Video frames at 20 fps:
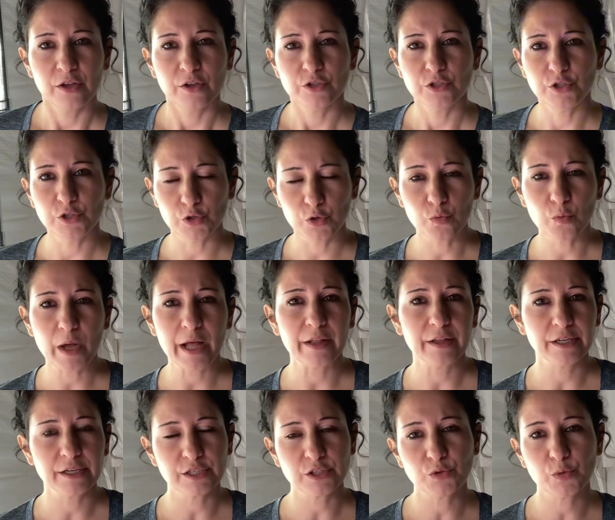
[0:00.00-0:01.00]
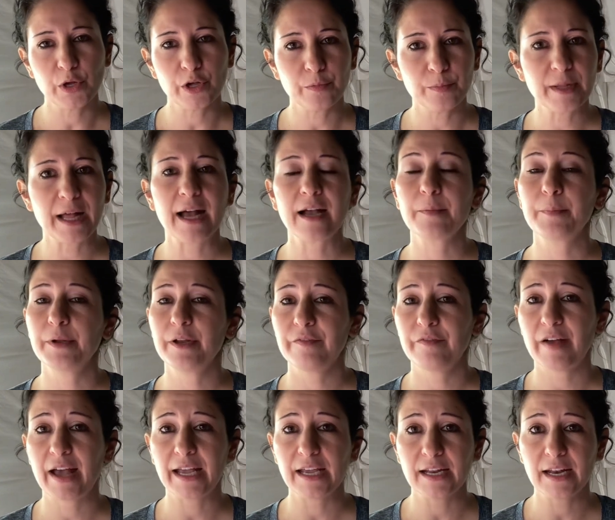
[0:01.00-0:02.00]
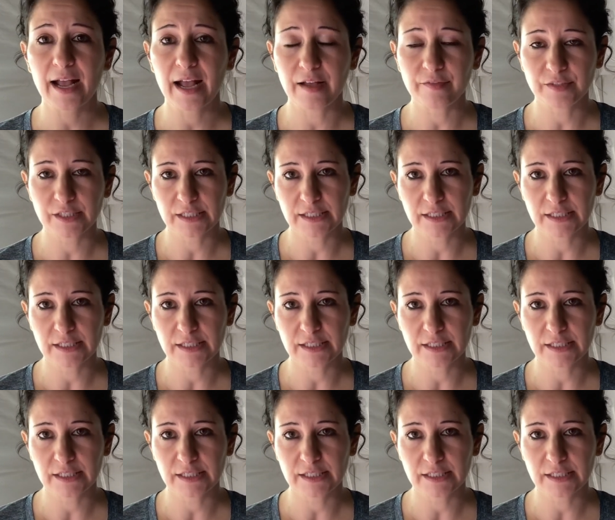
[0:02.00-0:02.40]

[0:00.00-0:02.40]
do well in a soil block, but if I can have